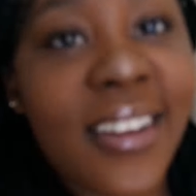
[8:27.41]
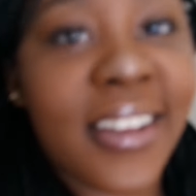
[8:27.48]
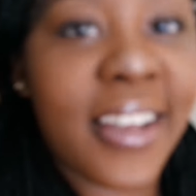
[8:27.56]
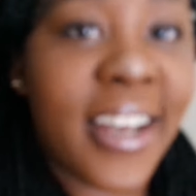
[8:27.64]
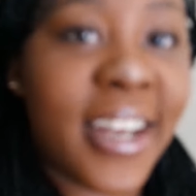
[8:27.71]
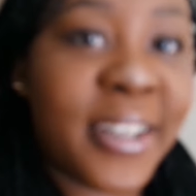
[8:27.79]

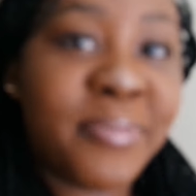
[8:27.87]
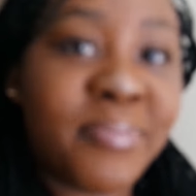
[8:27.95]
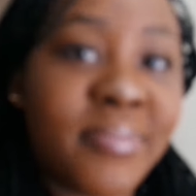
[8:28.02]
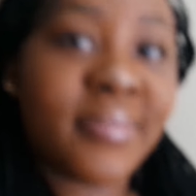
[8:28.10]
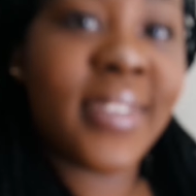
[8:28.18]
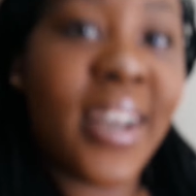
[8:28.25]
Yeah,
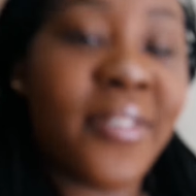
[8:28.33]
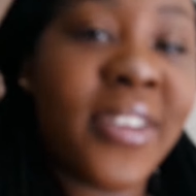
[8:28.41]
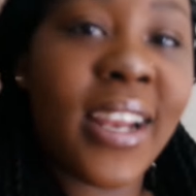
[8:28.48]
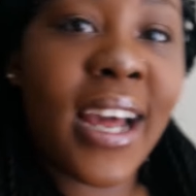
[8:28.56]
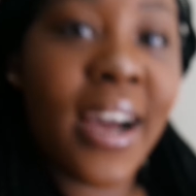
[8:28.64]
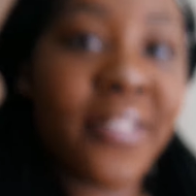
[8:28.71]
I
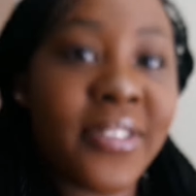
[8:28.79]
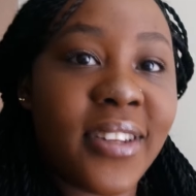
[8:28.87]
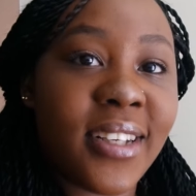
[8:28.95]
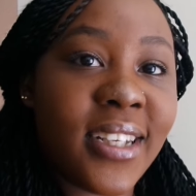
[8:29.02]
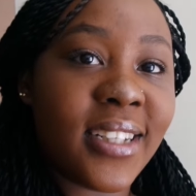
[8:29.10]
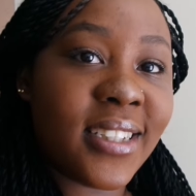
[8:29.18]
feel like
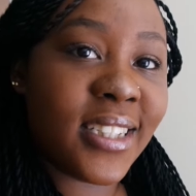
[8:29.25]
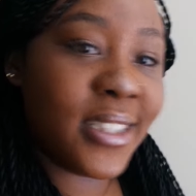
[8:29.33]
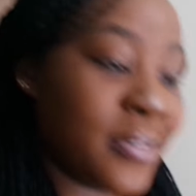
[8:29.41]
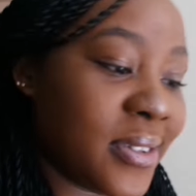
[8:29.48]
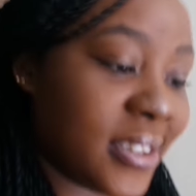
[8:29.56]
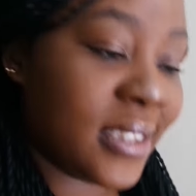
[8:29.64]
after this,
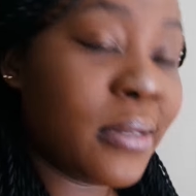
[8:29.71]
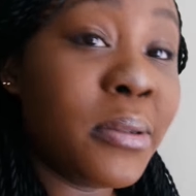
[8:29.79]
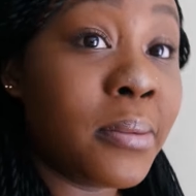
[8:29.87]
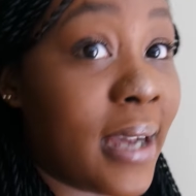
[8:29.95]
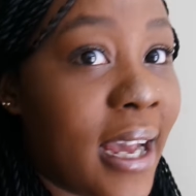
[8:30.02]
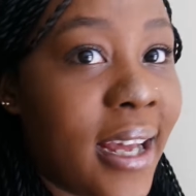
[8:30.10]
he will still
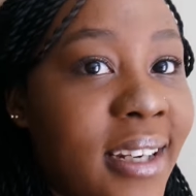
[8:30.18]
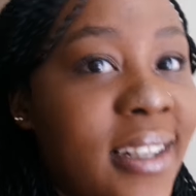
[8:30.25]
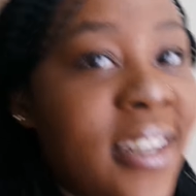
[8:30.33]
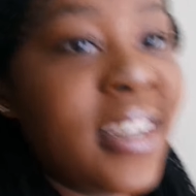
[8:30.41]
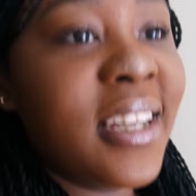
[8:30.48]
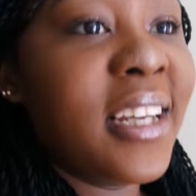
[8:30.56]
be mad.
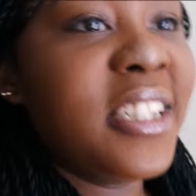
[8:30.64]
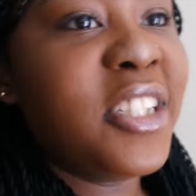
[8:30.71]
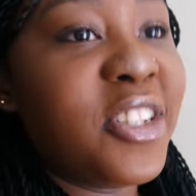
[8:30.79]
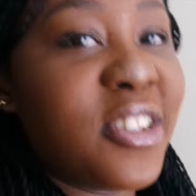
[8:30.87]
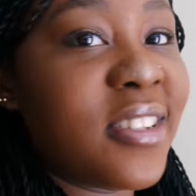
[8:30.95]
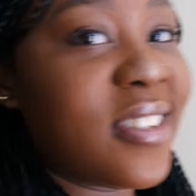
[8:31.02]

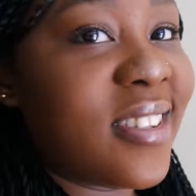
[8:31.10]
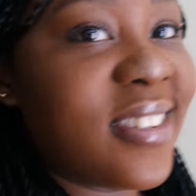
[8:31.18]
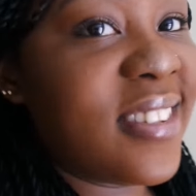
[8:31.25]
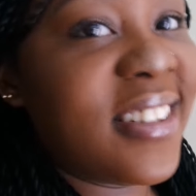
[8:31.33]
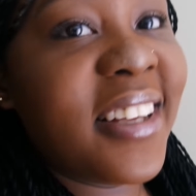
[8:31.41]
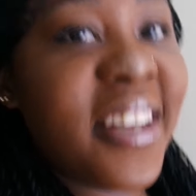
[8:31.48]
He's
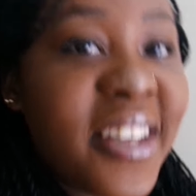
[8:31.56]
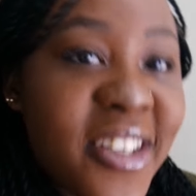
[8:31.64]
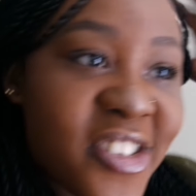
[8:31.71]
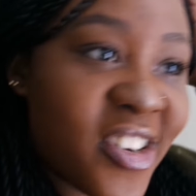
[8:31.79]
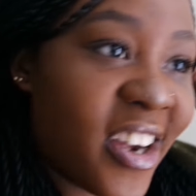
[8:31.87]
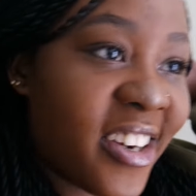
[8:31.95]
just
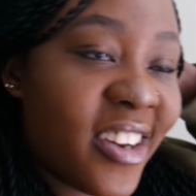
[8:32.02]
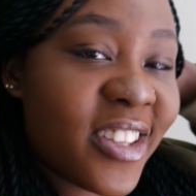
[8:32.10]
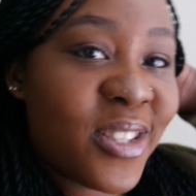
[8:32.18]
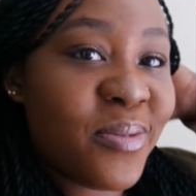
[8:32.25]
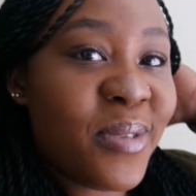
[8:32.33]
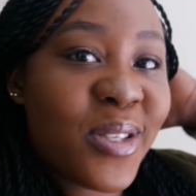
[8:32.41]
trying
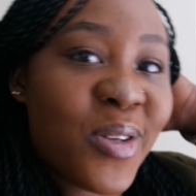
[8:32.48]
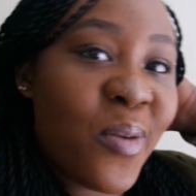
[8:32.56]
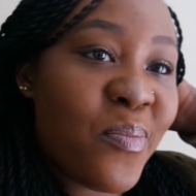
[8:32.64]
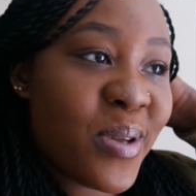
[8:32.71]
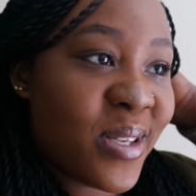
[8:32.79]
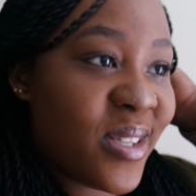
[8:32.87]
not to be so
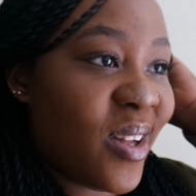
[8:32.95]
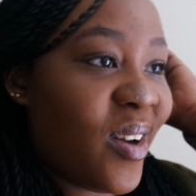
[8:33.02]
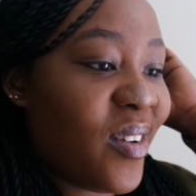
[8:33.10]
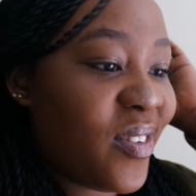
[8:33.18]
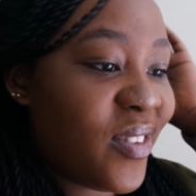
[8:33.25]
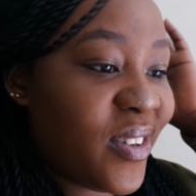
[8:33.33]
pissed
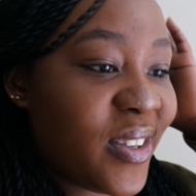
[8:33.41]
off.